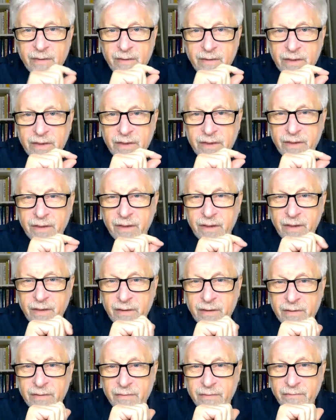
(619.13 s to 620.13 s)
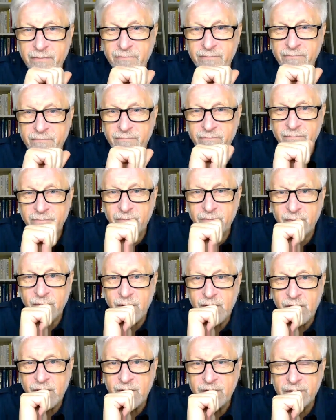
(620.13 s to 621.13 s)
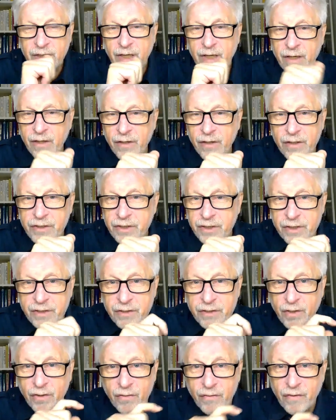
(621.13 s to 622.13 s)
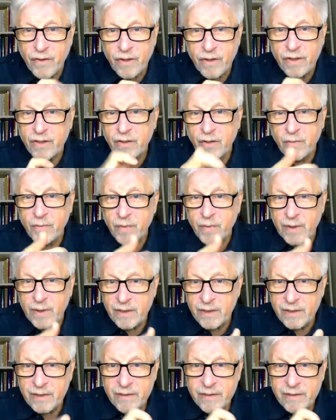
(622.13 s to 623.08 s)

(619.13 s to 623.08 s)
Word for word: the um, the energy is converted completely,